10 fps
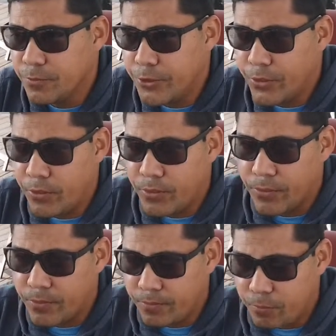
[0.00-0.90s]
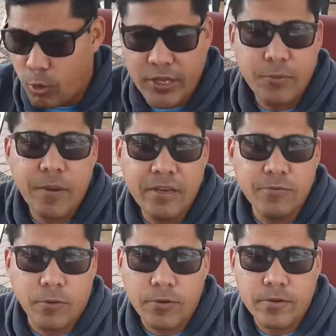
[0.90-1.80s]
what you
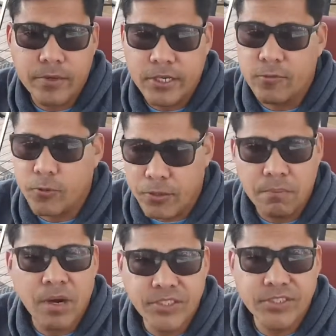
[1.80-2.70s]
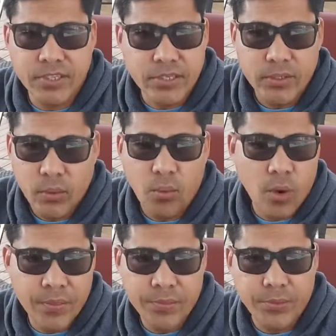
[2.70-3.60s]
paid for the months that you would
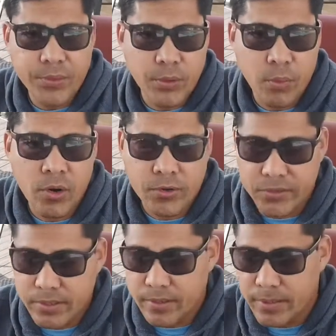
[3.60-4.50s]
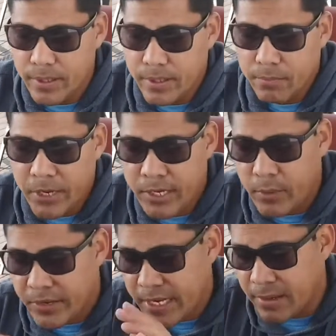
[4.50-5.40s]
want for your warranty. But
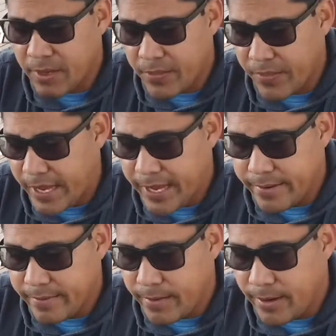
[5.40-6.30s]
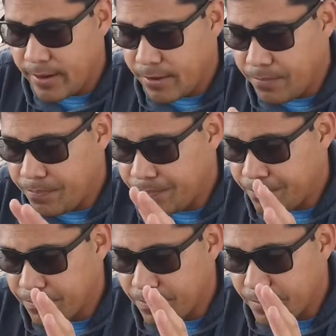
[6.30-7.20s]
anyway, not about that.
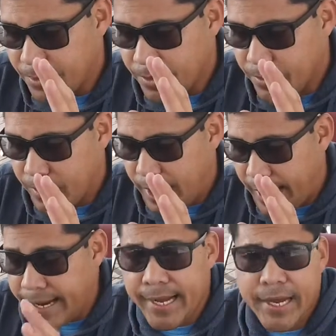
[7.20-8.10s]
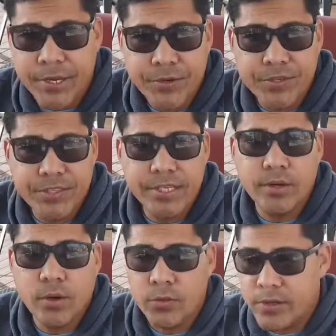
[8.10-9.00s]
I got
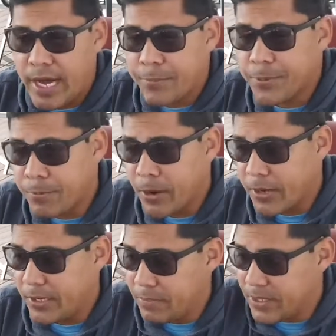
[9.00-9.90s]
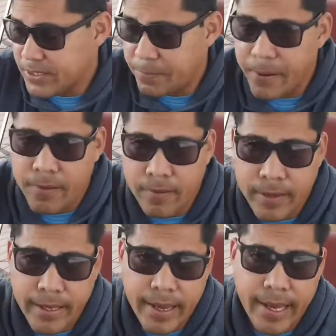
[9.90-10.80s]
interested on the aftermarket because
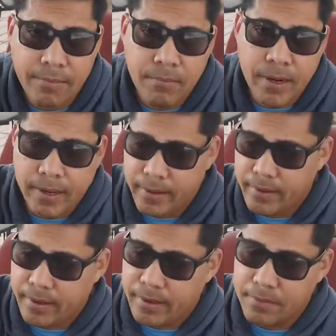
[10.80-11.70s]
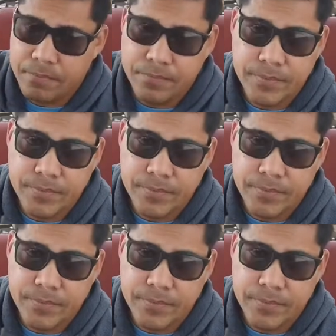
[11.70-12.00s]
apparently I have my